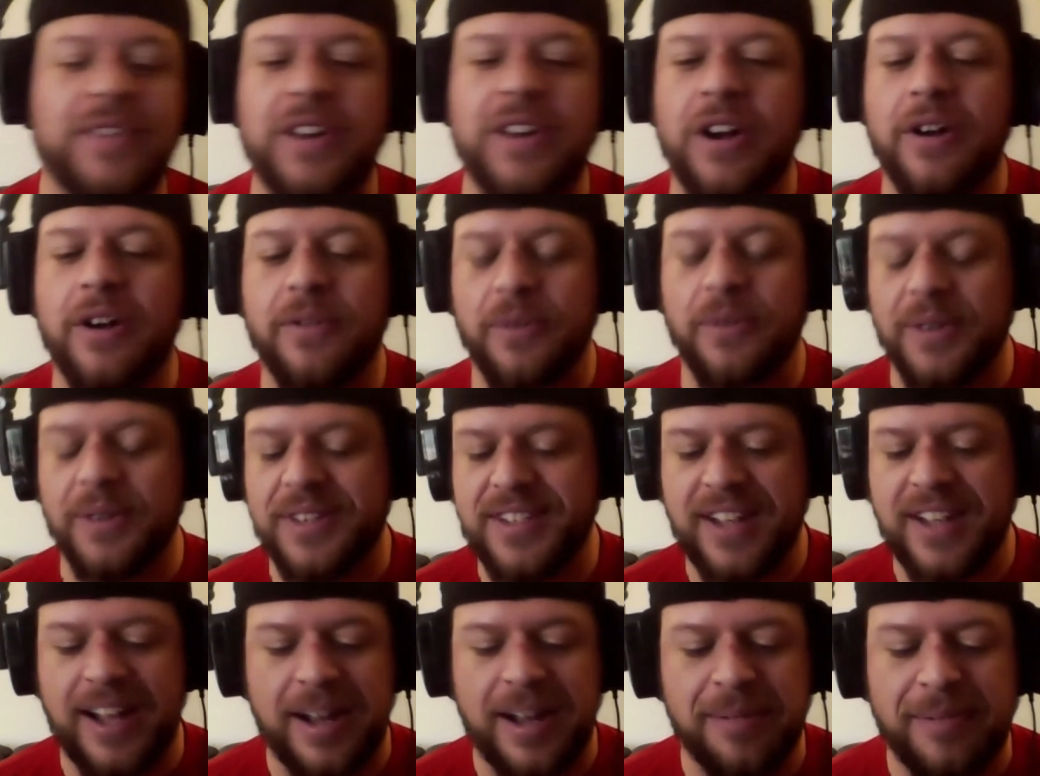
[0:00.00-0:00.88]
even know if it
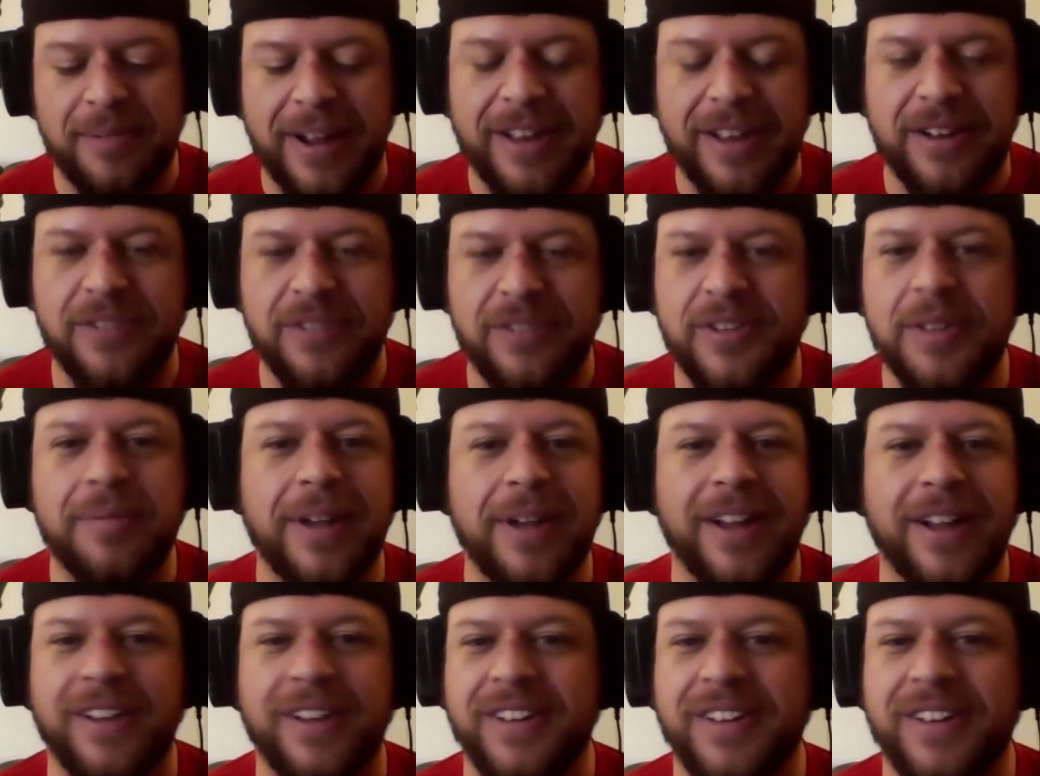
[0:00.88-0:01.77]
was male or
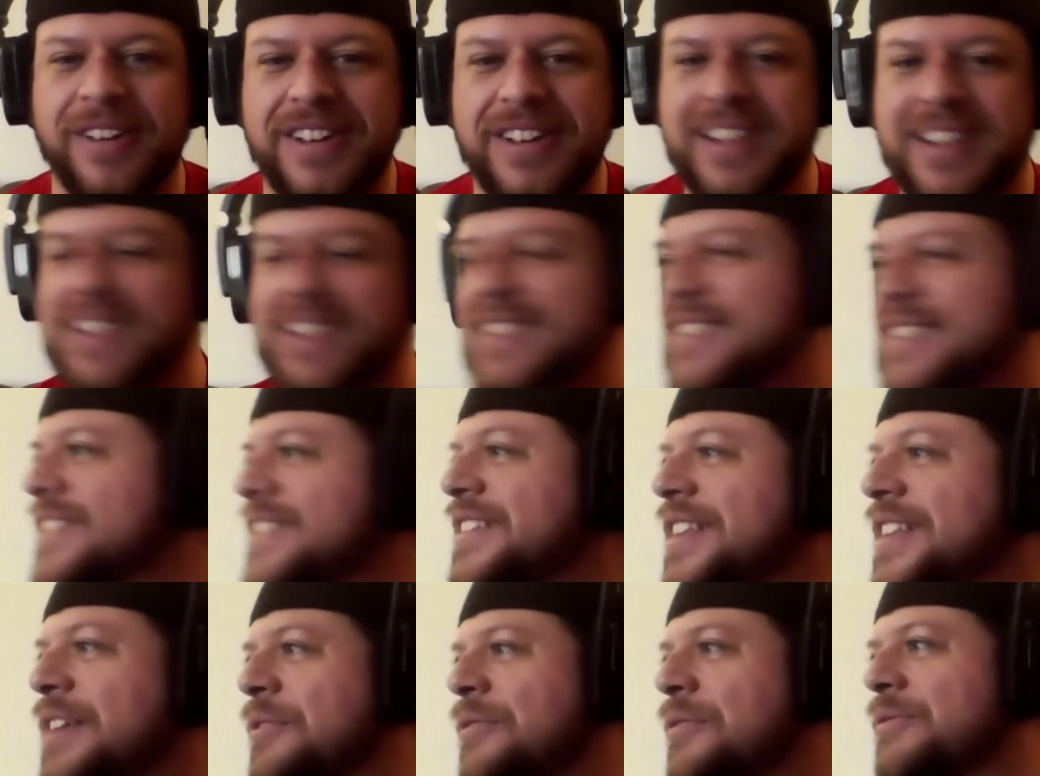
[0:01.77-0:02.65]
female, because
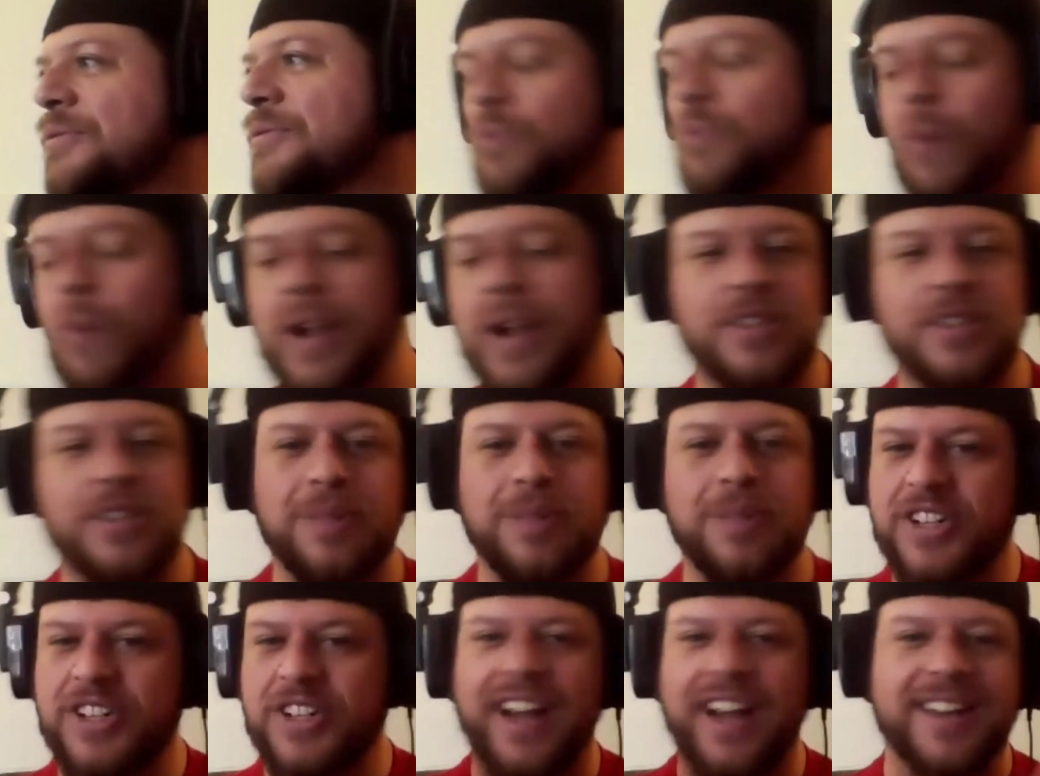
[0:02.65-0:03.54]
they were way
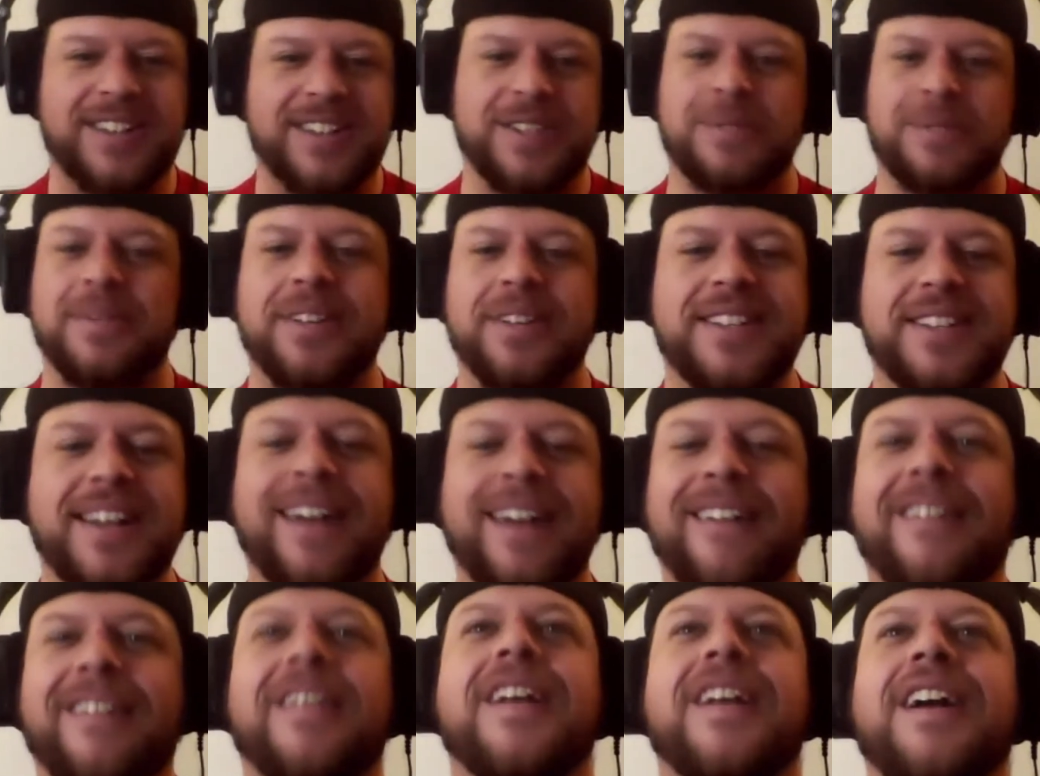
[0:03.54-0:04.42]
too much costume to
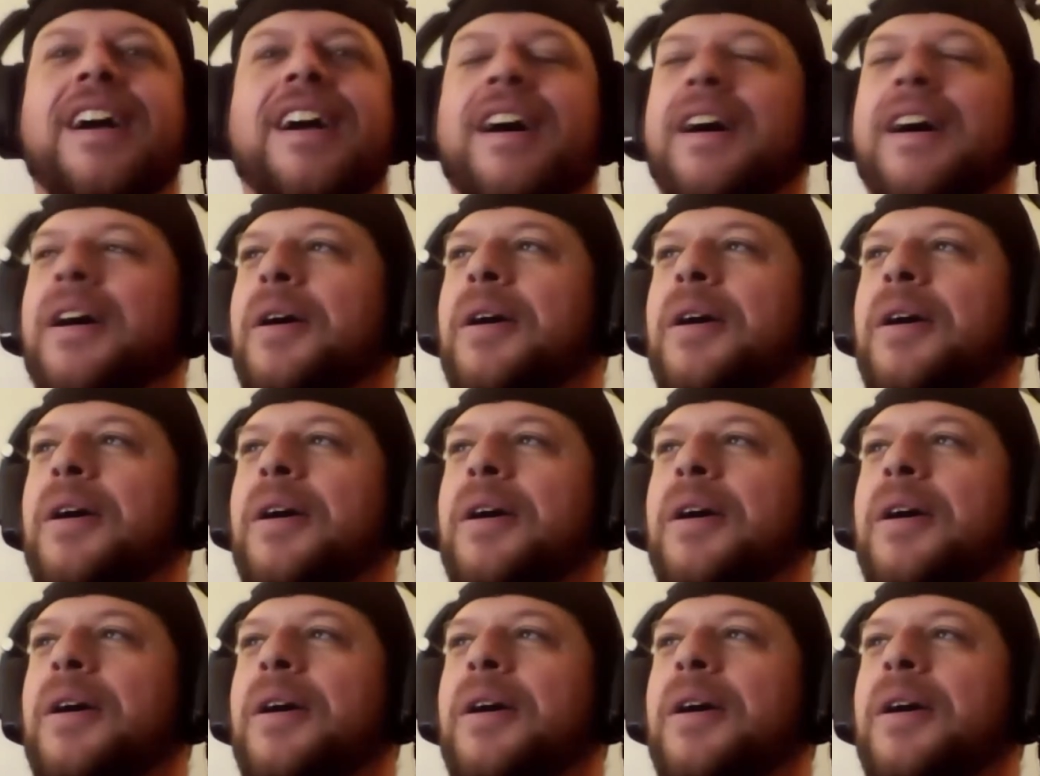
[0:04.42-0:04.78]
tell.